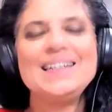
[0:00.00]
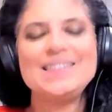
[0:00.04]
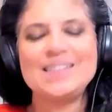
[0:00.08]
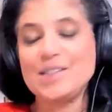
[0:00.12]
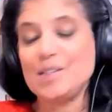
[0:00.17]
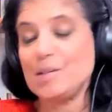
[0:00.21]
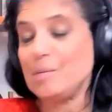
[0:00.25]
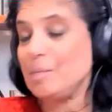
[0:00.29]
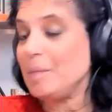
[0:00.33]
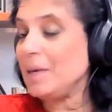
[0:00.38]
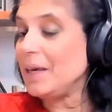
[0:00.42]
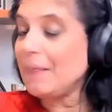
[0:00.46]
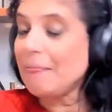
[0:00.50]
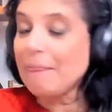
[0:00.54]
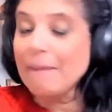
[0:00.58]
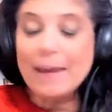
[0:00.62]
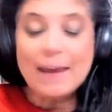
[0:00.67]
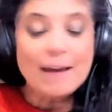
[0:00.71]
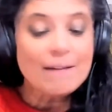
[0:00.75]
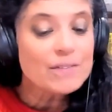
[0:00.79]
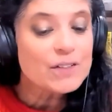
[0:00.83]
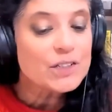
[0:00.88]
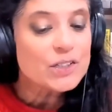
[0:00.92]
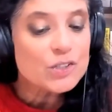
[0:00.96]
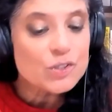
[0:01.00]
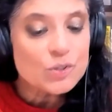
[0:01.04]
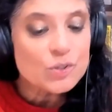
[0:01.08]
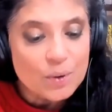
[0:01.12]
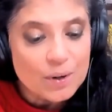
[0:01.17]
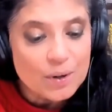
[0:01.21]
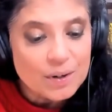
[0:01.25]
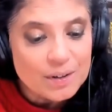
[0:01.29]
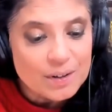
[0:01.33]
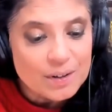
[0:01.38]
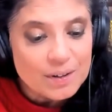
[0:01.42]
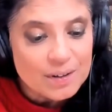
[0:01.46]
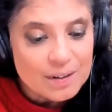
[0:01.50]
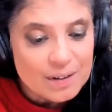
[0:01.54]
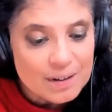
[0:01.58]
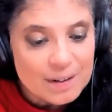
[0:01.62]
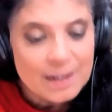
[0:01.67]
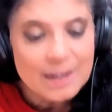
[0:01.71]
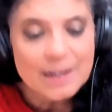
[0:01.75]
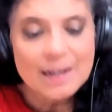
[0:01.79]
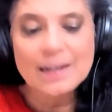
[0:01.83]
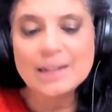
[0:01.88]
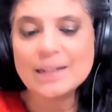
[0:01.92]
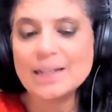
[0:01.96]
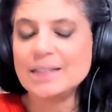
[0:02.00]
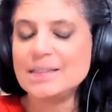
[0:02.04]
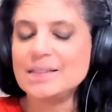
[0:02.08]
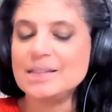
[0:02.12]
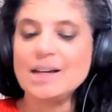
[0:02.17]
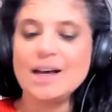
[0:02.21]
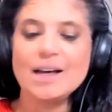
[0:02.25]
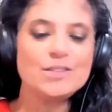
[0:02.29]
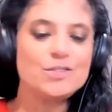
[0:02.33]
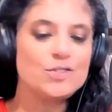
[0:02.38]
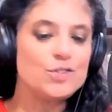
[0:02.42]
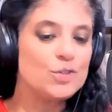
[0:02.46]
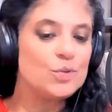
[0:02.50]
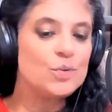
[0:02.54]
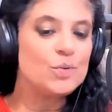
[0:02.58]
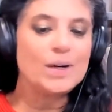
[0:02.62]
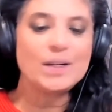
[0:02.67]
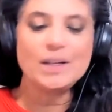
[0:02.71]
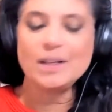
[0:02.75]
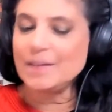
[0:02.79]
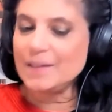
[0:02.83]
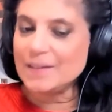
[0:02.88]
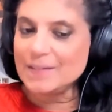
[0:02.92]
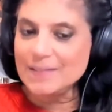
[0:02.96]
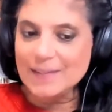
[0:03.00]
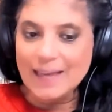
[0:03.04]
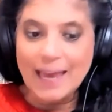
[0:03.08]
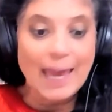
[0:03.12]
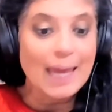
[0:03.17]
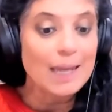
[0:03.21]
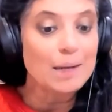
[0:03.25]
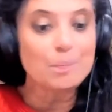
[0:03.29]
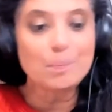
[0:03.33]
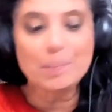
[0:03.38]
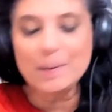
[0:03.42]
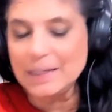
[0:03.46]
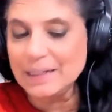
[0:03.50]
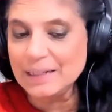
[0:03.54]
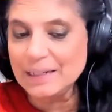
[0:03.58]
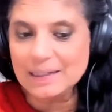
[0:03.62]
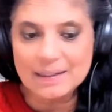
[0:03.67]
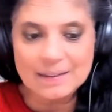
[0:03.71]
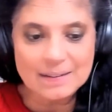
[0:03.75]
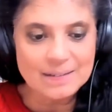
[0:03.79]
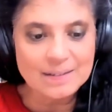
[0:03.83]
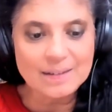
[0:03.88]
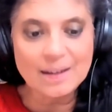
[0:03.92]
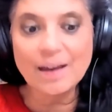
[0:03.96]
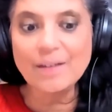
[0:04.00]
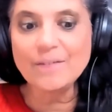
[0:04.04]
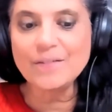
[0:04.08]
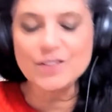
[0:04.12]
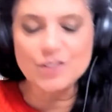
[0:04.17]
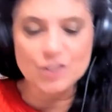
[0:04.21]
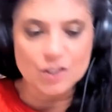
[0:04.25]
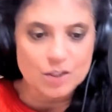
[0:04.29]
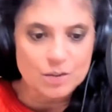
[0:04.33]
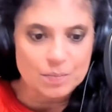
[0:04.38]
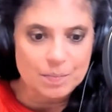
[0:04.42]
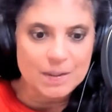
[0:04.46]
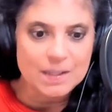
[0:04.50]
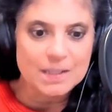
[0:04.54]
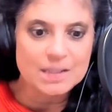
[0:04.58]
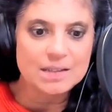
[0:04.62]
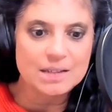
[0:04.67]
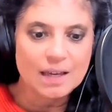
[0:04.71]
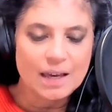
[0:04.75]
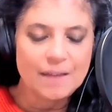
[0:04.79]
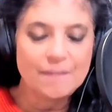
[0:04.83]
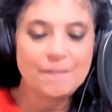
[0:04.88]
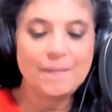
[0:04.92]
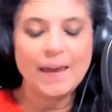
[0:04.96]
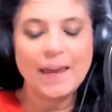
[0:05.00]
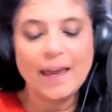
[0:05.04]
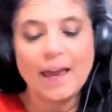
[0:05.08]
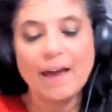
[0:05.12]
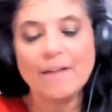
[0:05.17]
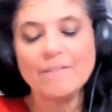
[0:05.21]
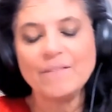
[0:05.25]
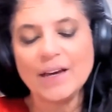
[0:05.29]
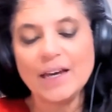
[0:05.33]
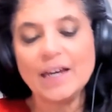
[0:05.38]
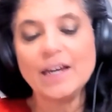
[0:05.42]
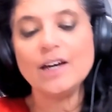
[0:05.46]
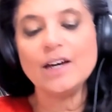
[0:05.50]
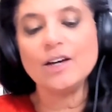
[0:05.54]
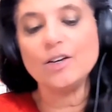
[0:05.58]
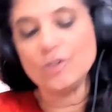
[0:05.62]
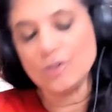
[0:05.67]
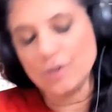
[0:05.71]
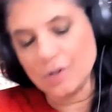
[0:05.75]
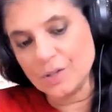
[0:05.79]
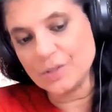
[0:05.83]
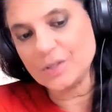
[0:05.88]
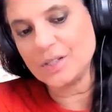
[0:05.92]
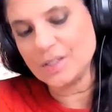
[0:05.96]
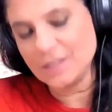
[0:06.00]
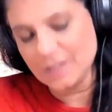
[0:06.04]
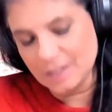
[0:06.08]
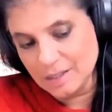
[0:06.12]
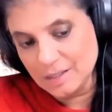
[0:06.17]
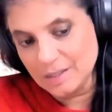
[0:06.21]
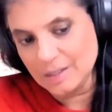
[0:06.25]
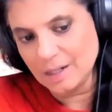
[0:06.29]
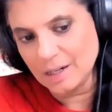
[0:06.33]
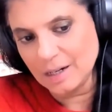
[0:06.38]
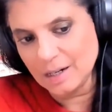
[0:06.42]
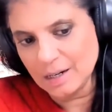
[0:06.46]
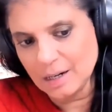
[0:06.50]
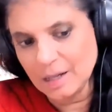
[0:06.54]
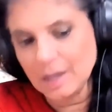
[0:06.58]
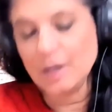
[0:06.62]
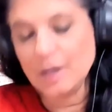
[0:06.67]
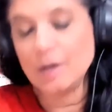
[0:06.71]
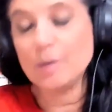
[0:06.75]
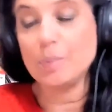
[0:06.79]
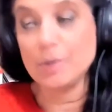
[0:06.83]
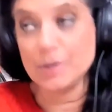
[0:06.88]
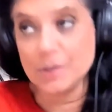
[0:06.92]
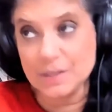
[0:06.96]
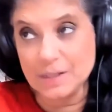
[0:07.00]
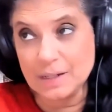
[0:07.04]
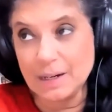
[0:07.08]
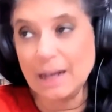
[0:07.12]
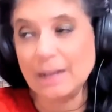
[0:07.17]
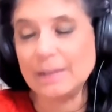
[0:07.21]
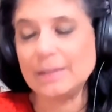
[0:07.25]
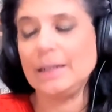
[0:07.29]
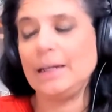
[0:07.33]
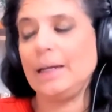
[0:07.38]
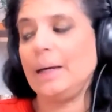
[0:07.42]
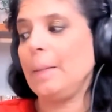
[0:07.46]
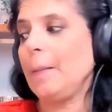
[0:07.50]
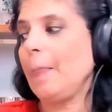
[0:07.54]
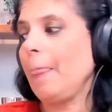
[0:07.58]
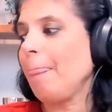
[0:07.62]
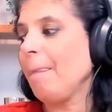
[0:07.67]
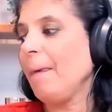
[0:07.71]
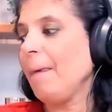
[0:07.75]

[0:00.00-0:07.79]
Doesn't mean they have a disorder. Let's not do any of this NPD stuff. It just means they have a narcissistic personality.